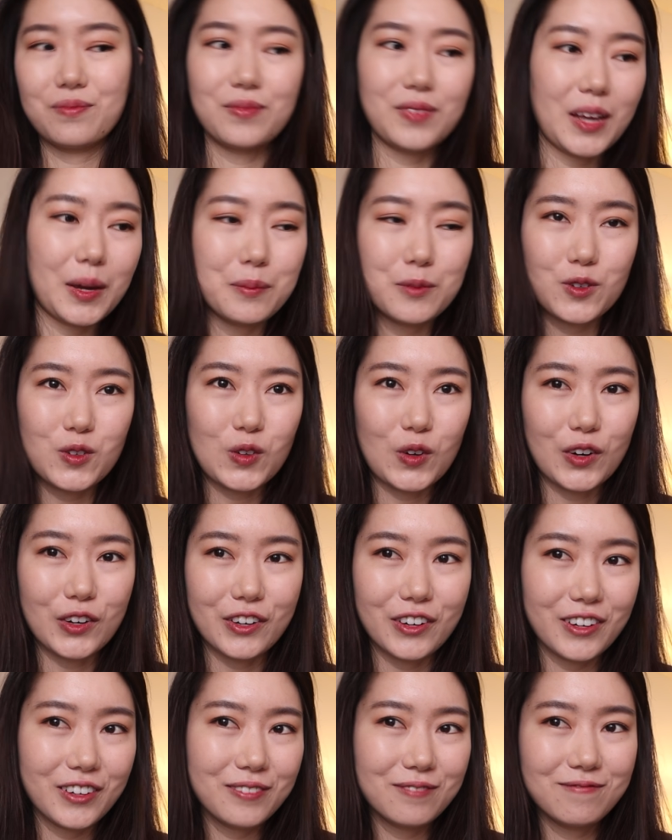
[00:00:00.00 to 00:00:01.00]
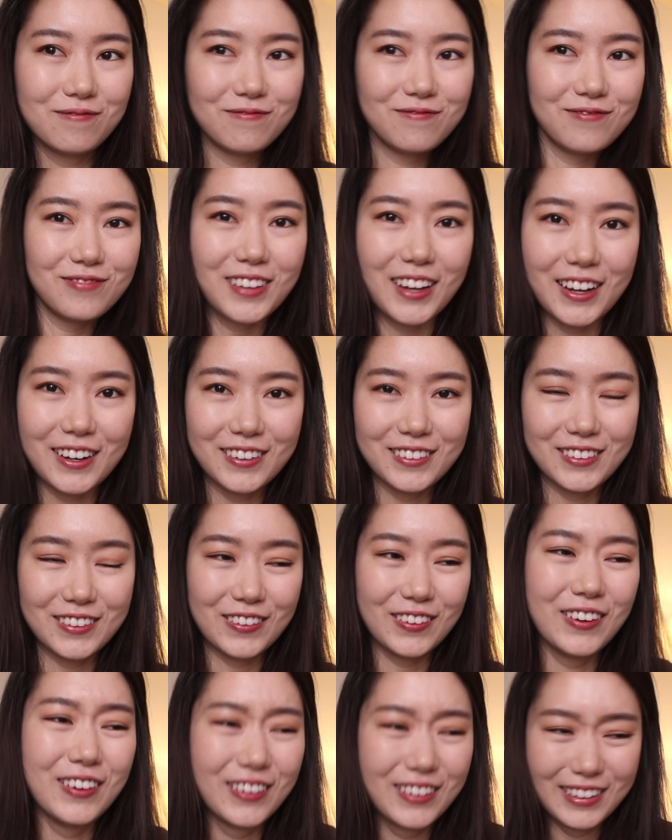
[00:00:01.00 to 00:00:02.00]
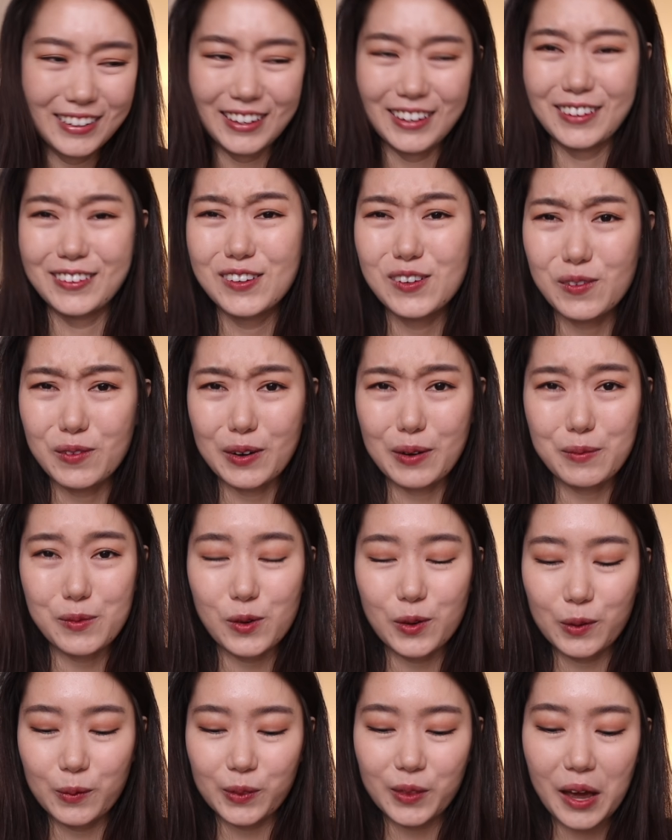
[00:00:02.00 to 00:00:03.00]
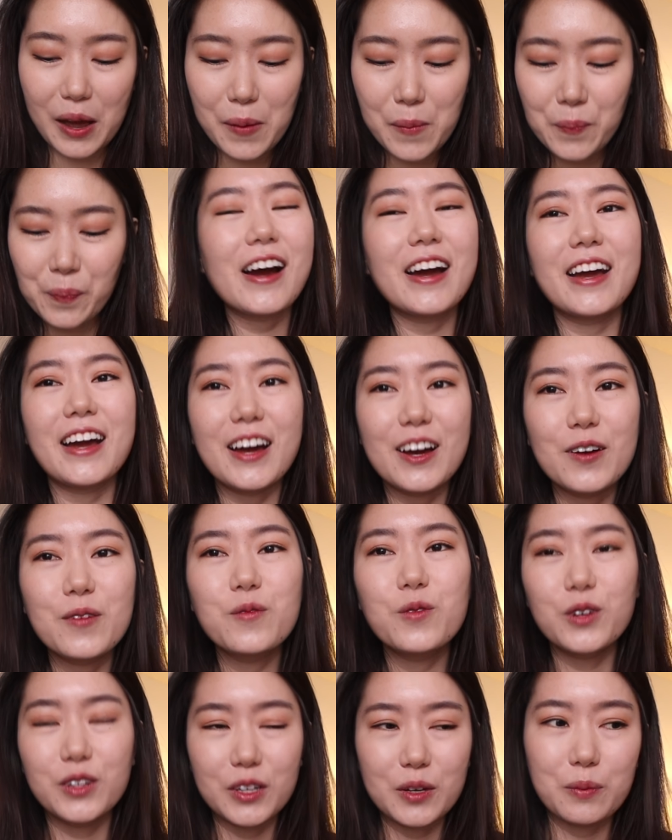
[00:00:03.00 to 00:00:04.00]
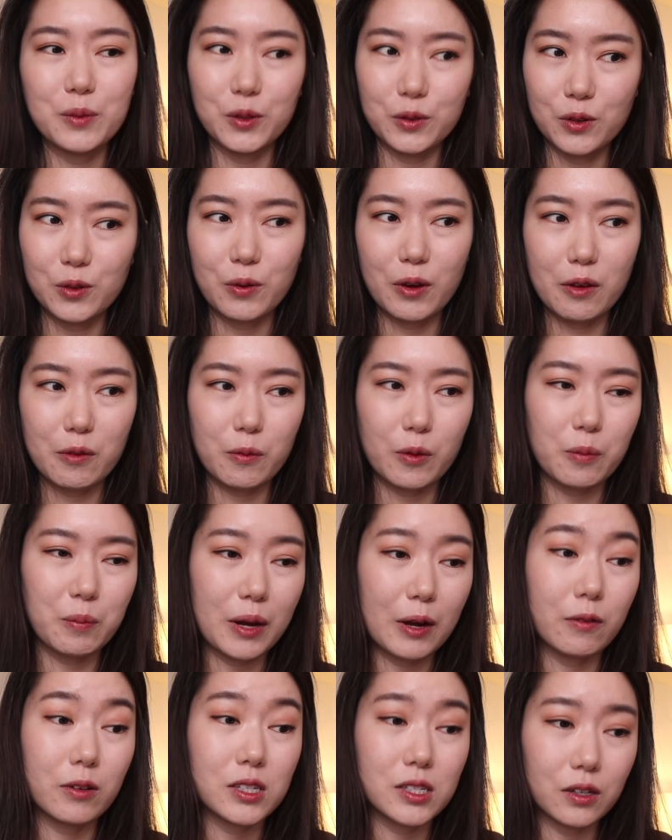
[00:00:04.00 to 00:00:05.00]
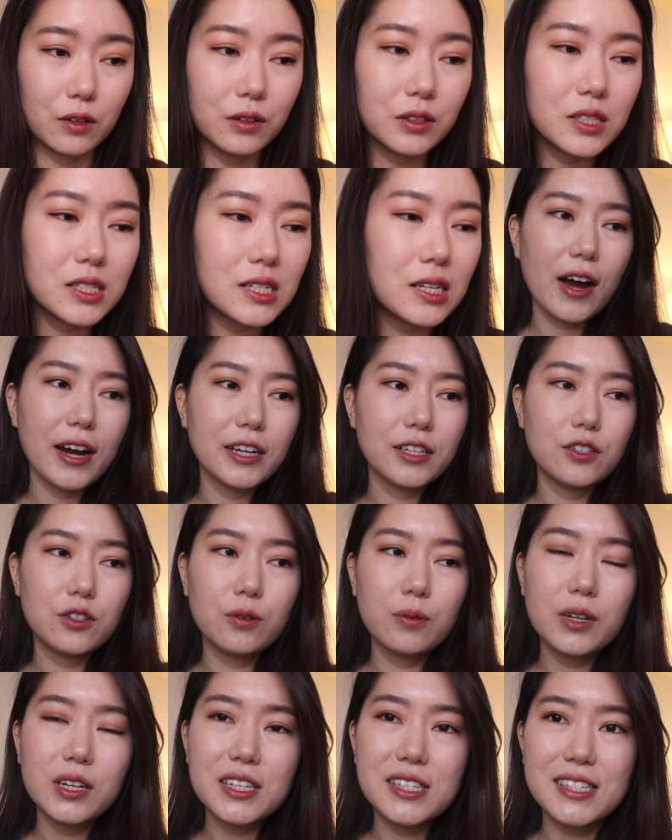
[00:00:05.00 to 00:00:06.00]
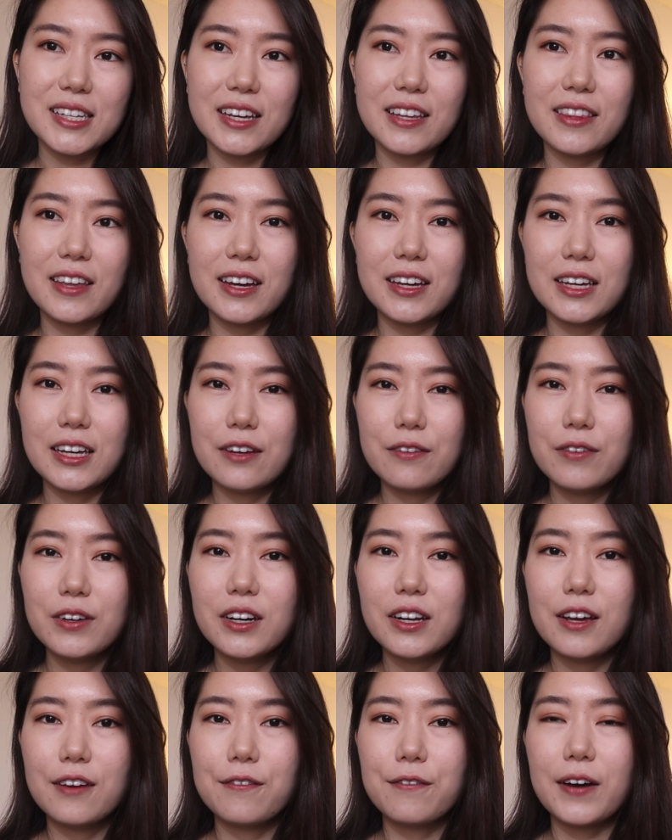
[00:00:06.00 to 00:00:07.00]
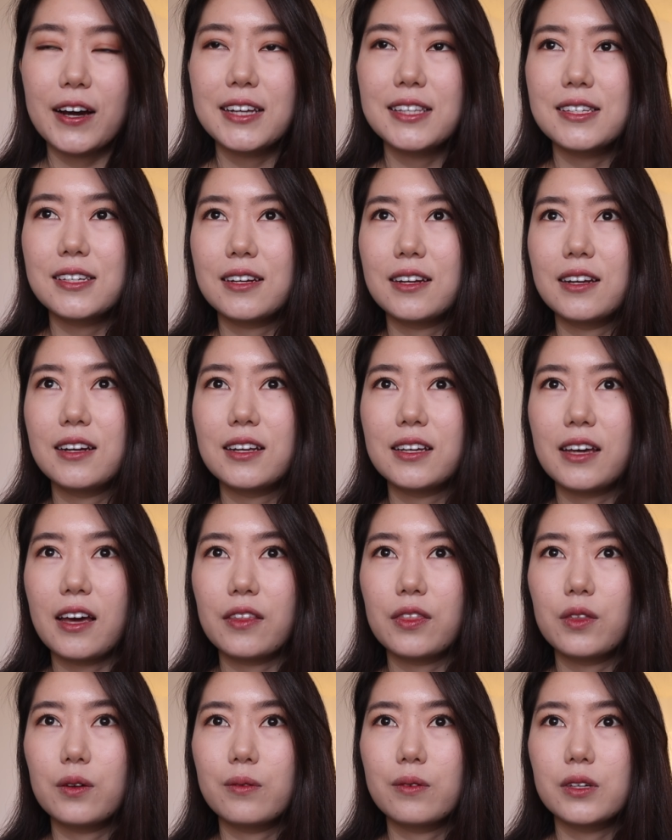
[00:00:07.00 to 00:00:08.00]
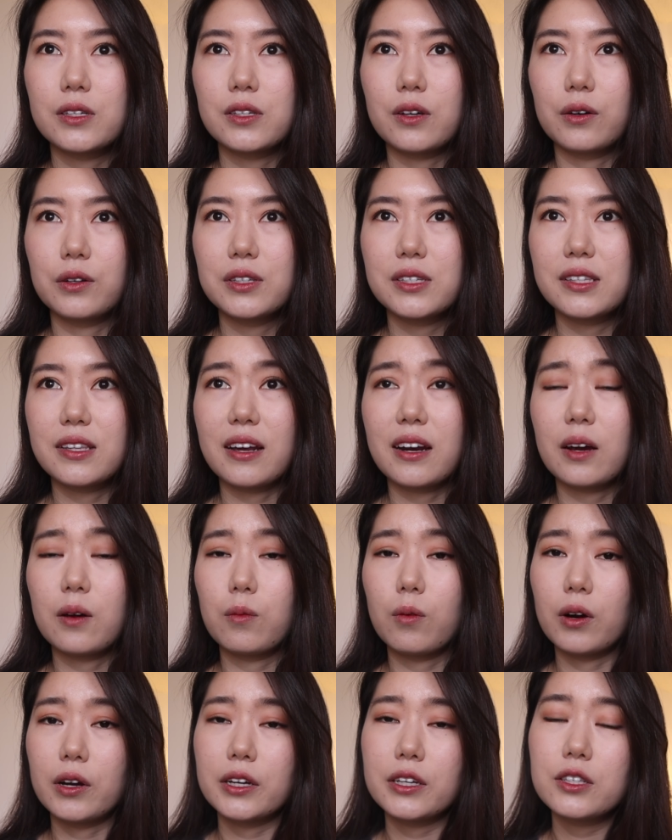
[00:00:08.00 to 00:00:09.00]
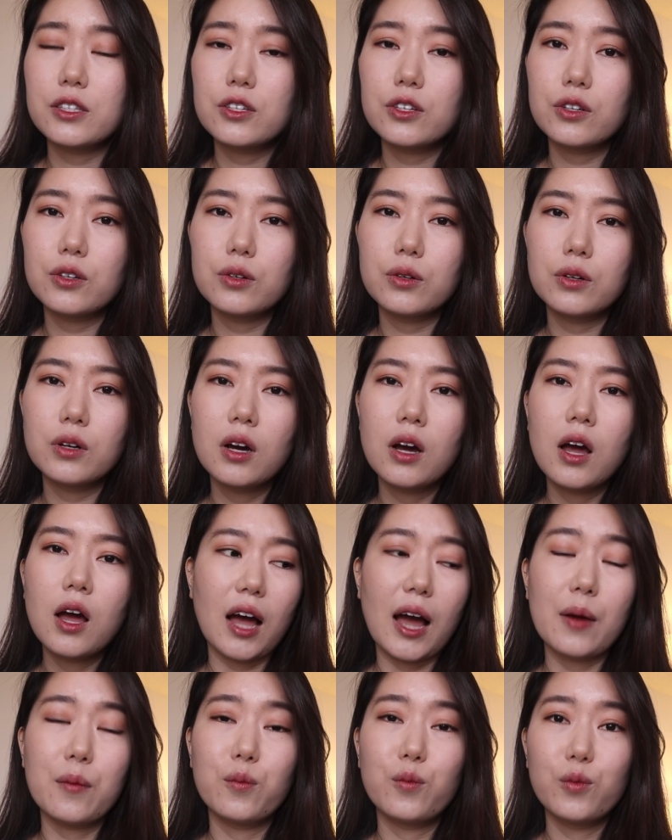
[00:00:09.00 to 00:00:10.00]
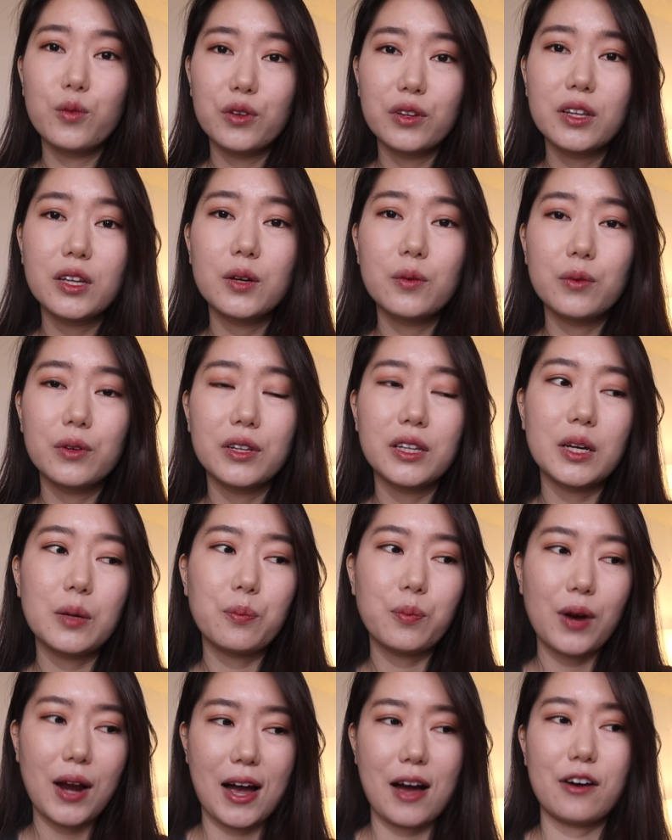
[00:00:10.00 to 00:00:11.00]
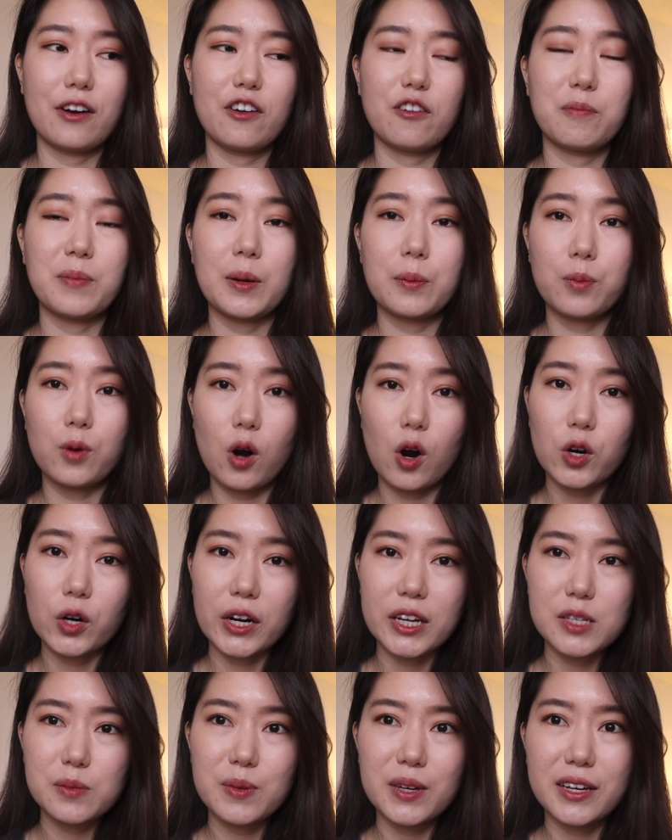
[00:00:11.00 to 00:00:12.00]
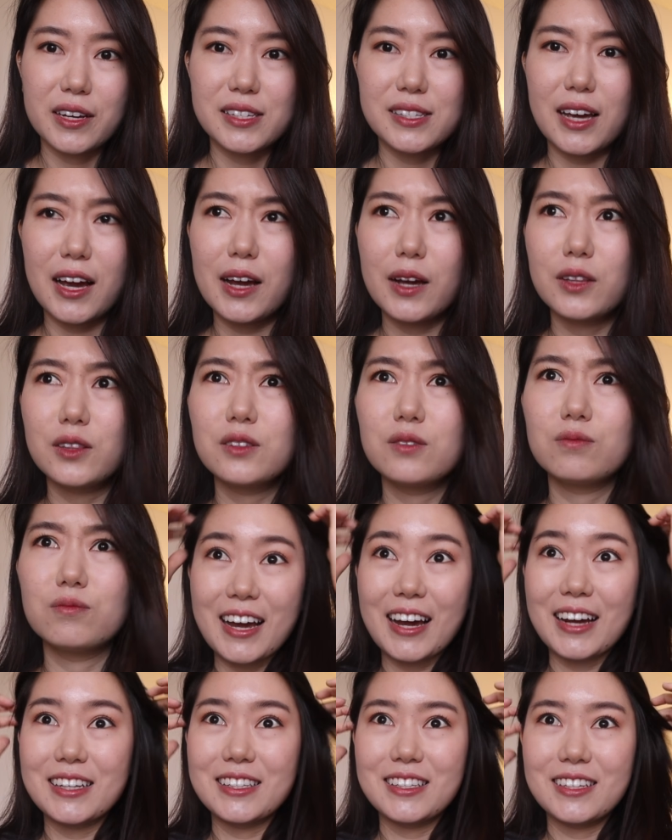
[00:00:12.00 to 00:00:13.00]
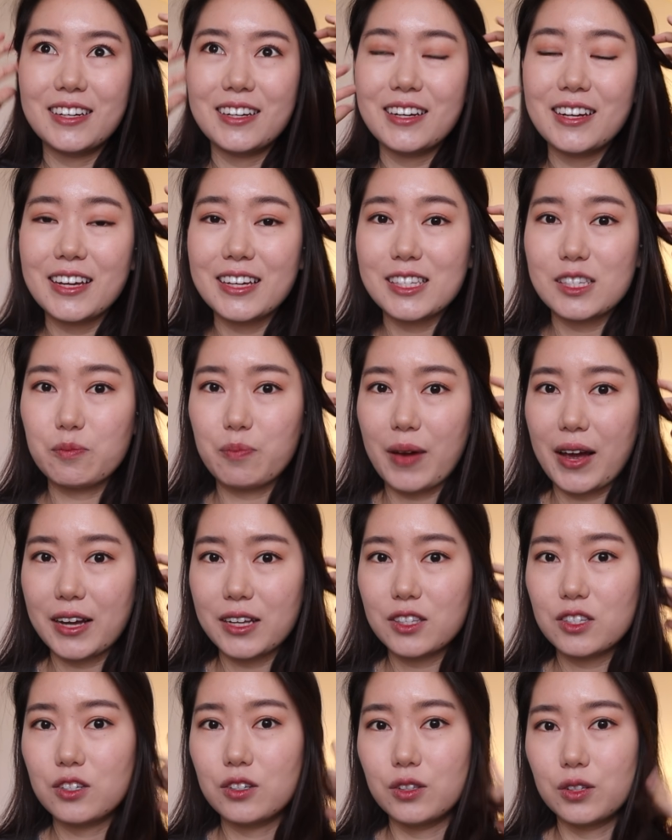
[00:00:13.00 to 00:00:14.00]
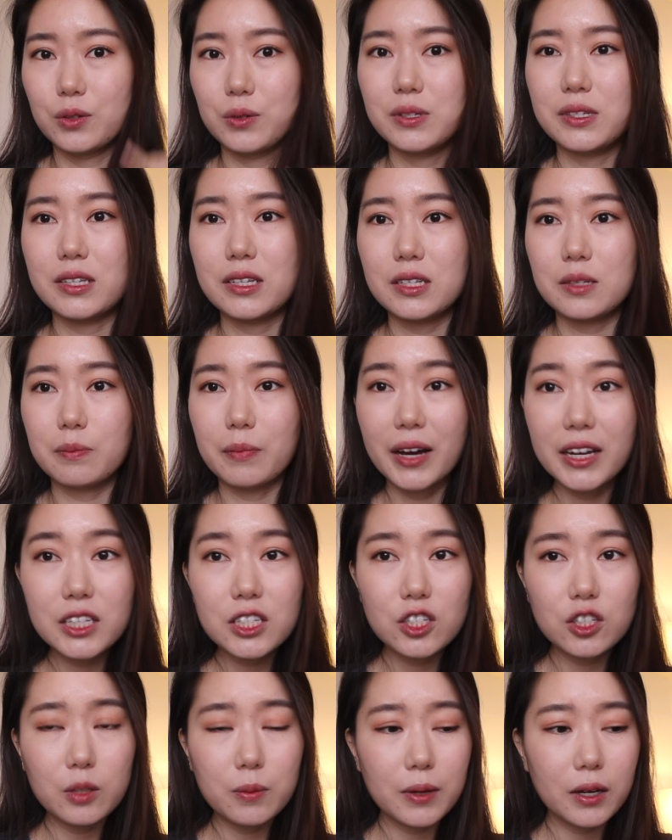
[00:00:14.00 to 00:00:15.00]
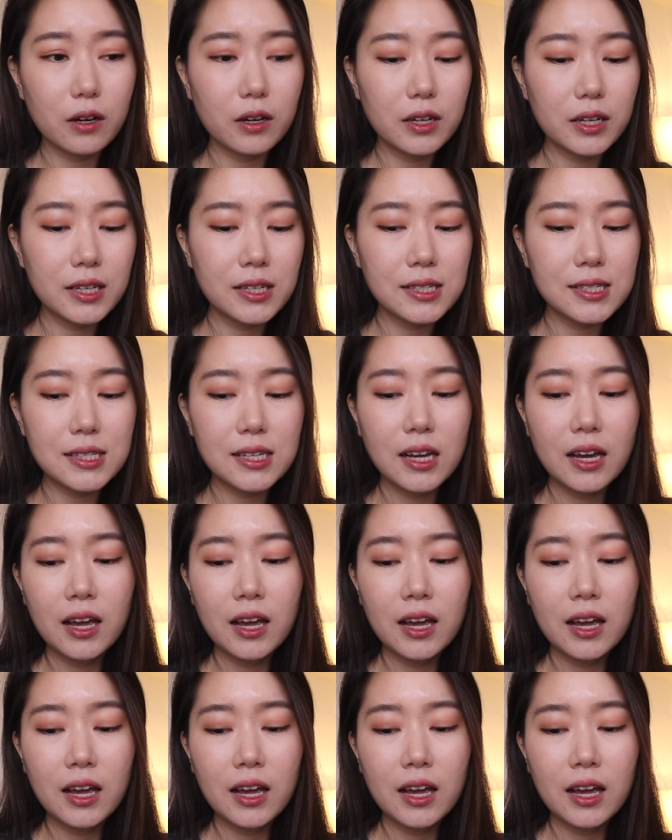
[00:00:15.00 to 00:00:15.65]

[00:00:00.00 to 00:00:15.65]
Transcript: I'm stronger. I don't know. I don't know where I'm going with that. I am really blown away with my results. I do want to say that even if I didn't get the results that I wanted to, I'm really proud of my progress because I didn't expect to lose this much, to be honest.